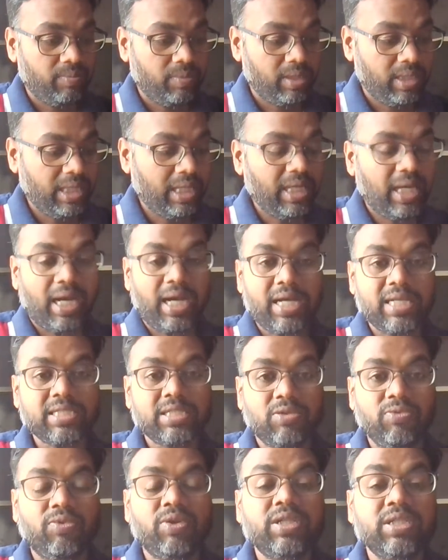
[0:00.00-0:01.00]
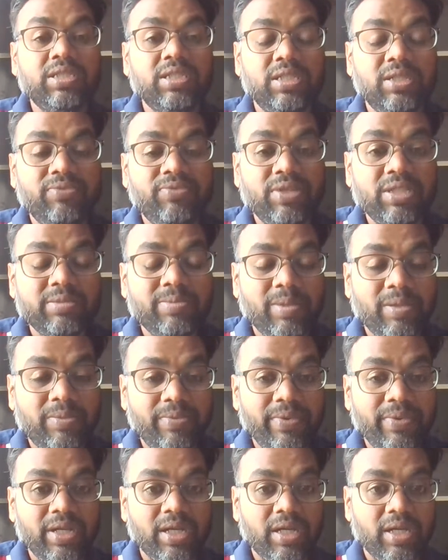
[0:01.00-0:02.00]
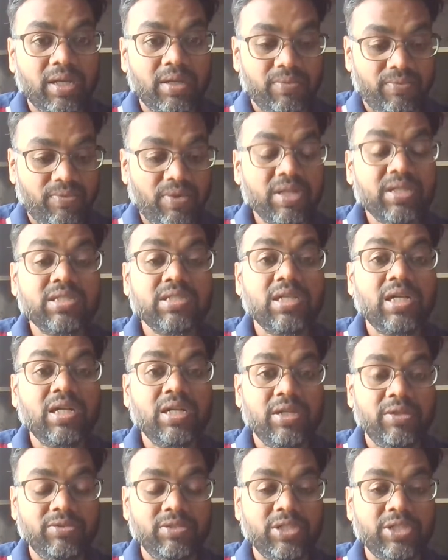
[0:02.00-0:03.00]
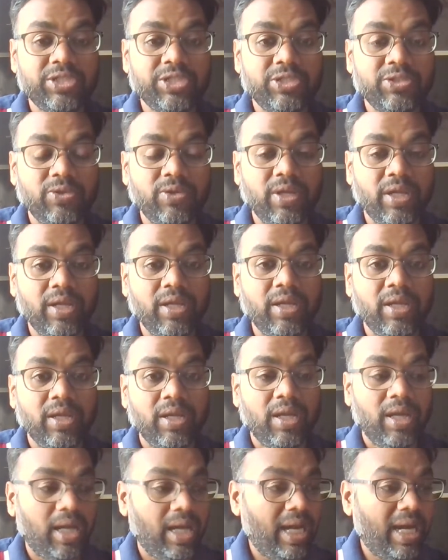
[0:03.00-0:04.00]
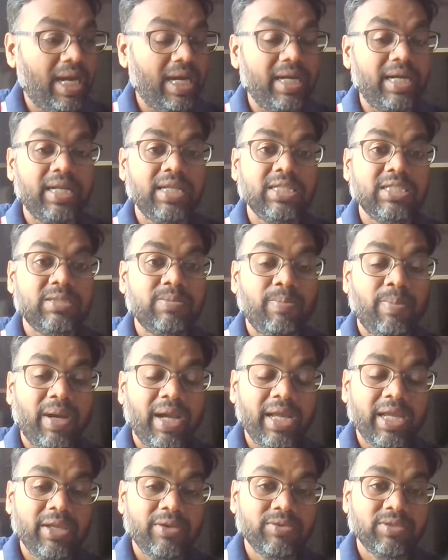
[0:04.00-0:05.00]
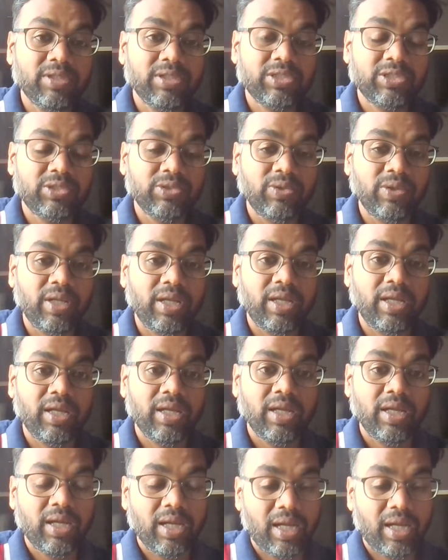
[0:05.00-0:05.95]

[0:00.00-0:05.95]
they ask what is the difference between a functional user story and spike user story